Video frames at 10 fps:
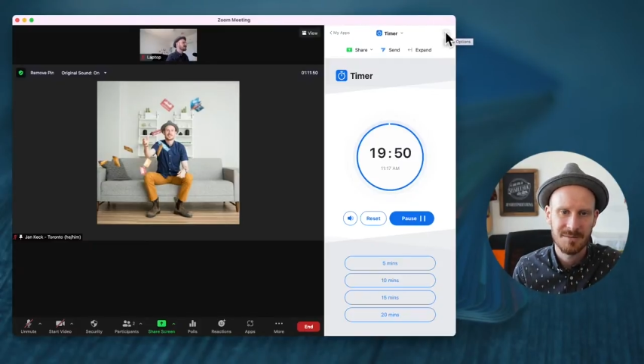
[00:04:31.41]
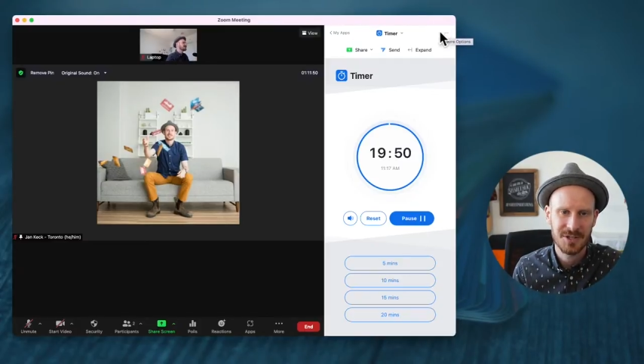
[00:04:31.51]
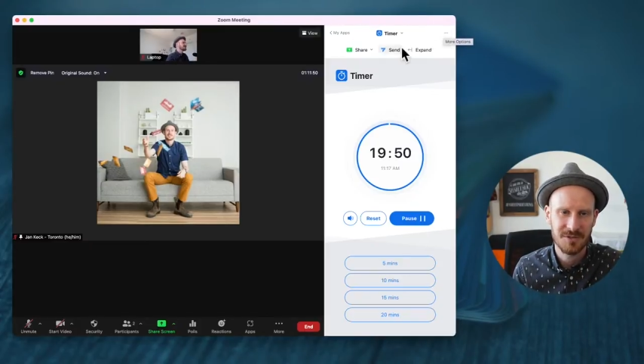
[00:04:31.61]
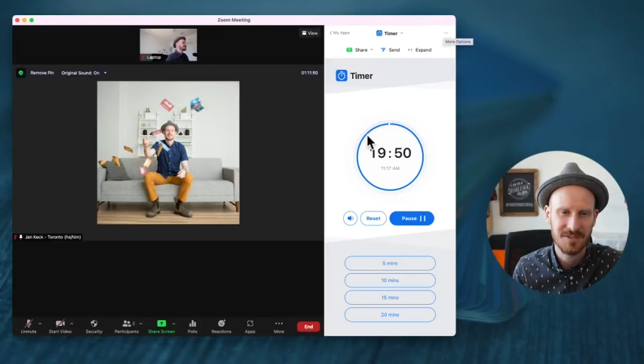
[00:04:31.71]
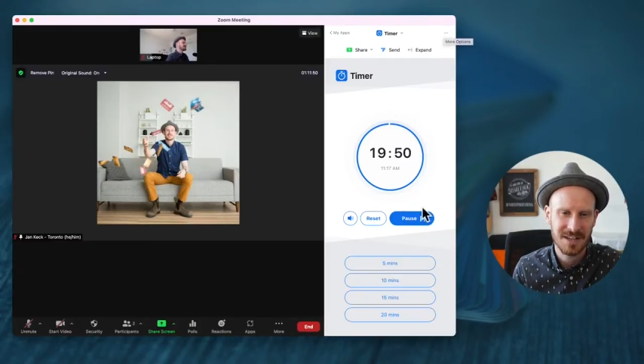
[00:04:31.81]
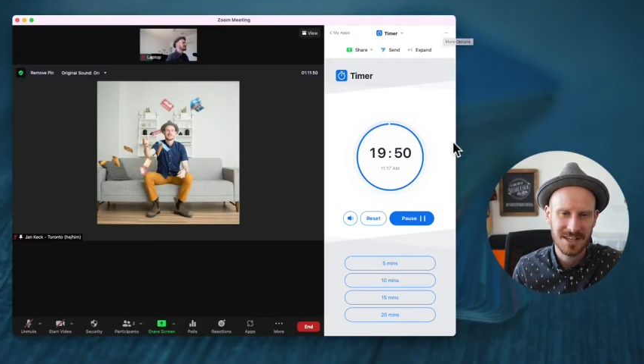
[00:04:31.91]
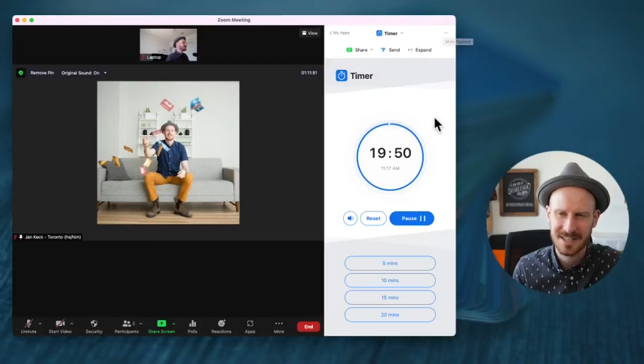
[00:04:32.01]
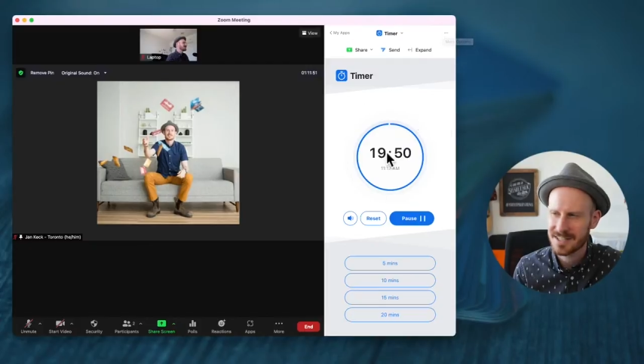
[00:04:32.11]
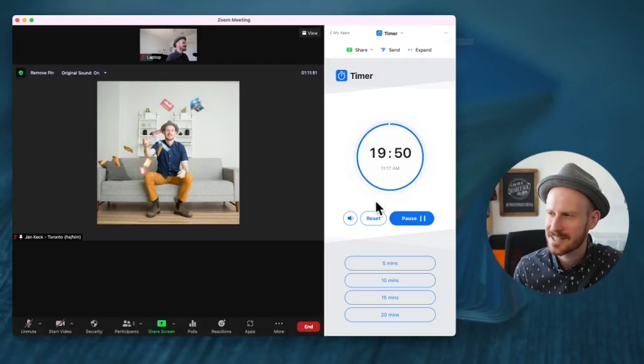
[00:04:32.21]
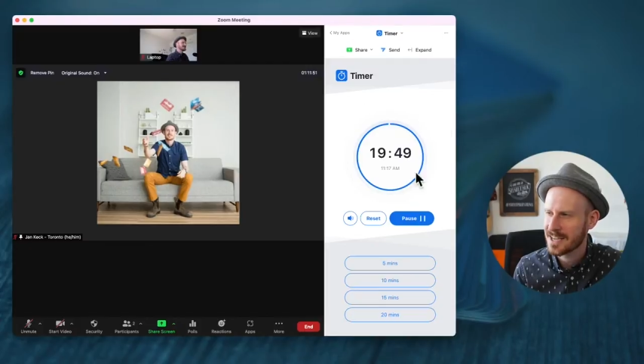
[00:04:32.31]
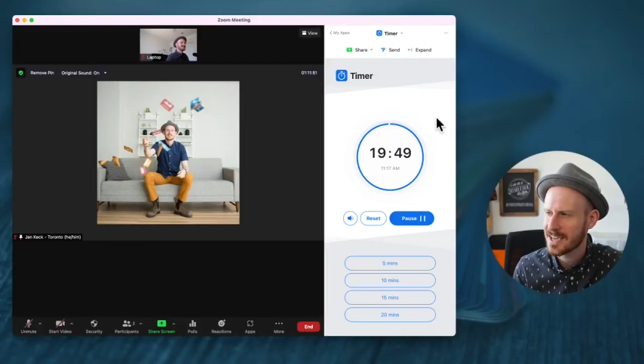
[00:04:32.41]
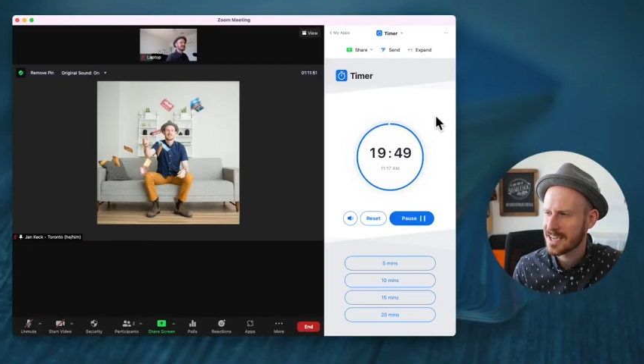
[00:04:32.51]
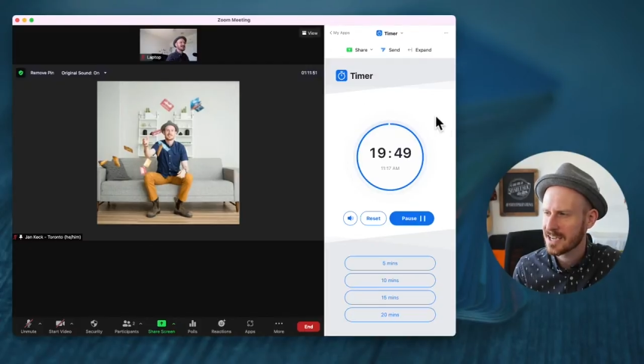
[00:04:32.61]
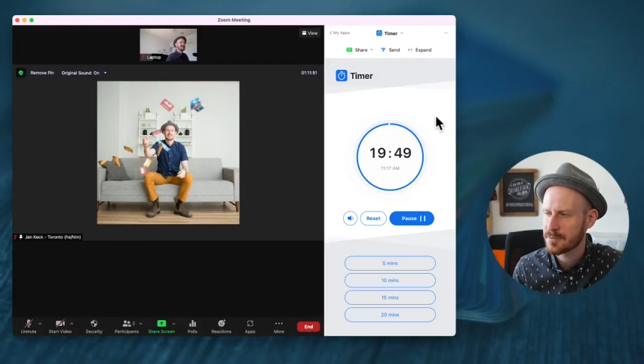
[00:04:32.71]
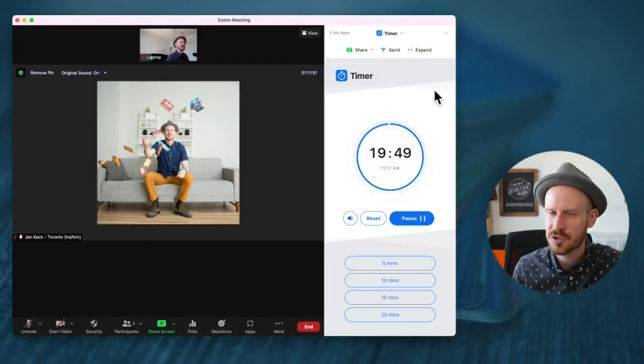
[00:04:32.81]
but you feel like it's
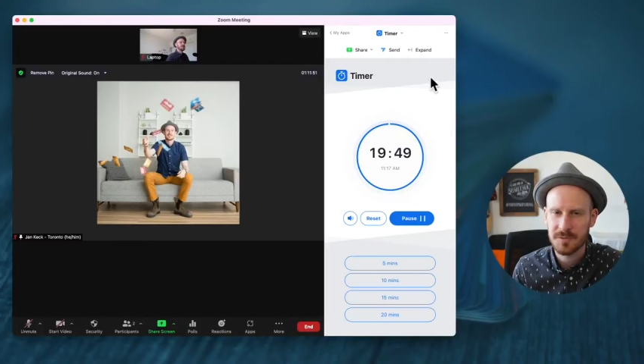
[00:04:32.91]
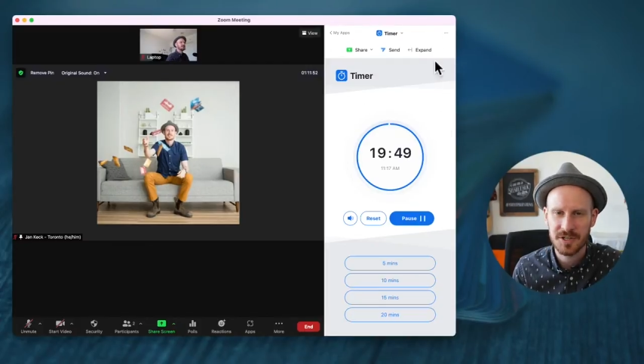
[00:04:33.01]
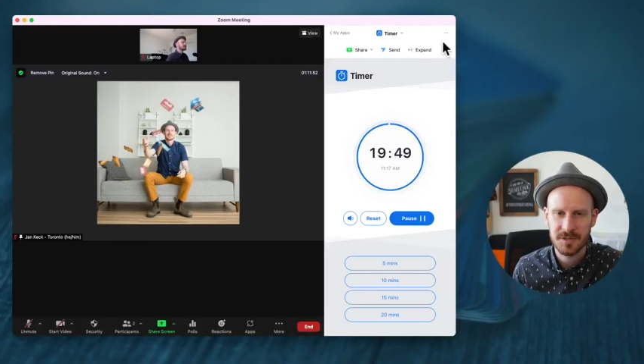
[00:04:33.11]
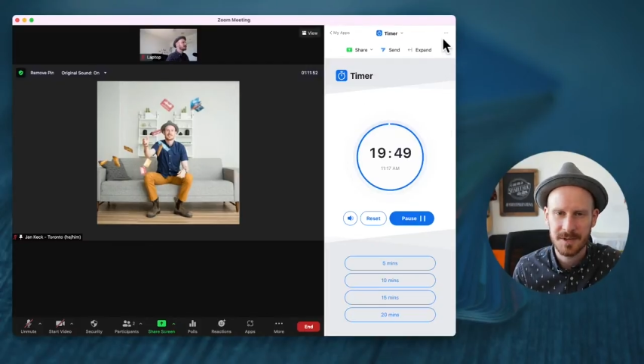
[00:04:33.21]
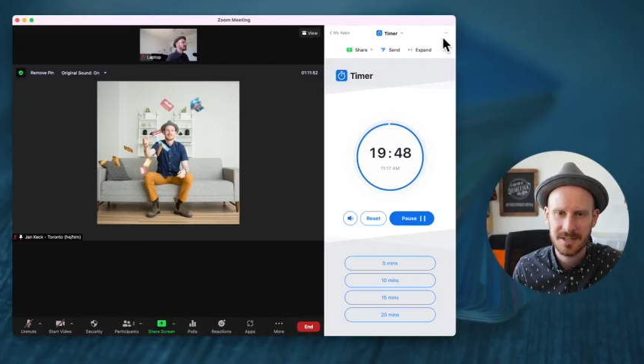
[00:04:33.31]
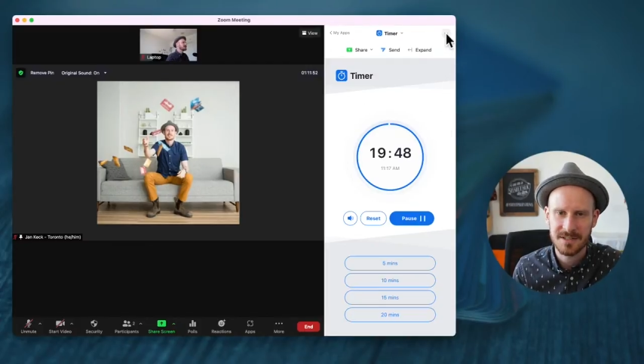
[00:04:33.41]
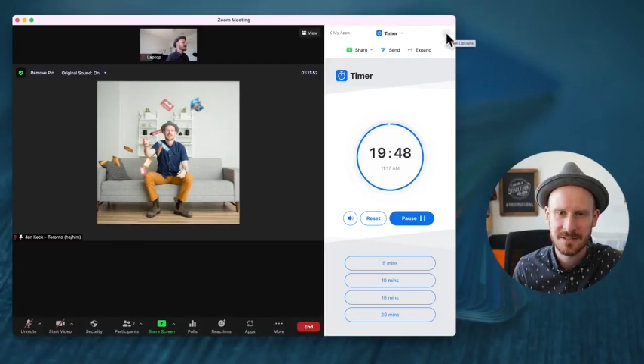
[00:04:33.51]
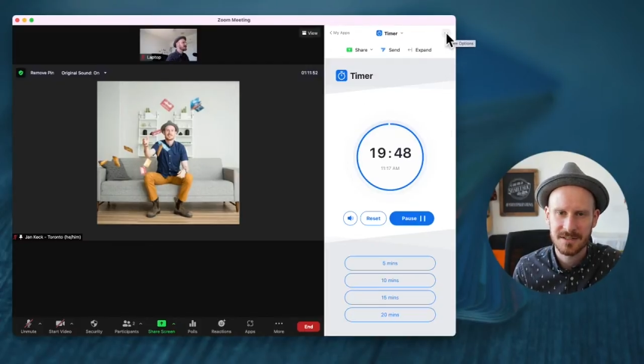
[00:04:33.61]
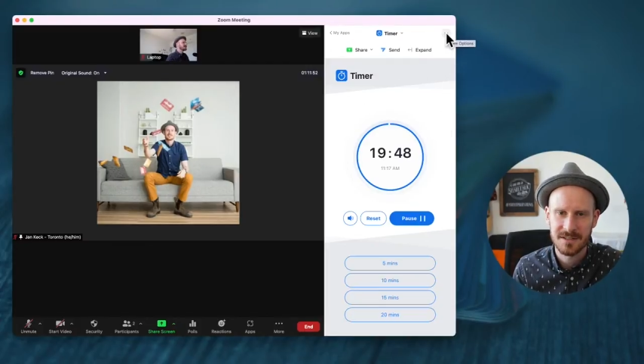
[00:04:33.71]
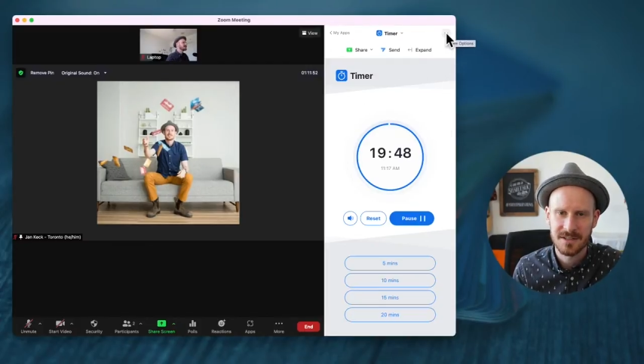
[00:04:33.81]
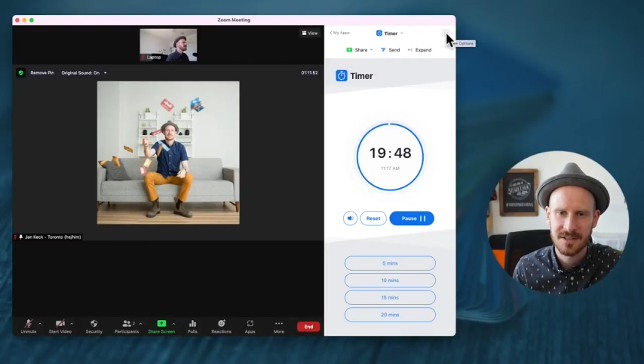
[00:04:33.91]
taking up too much space,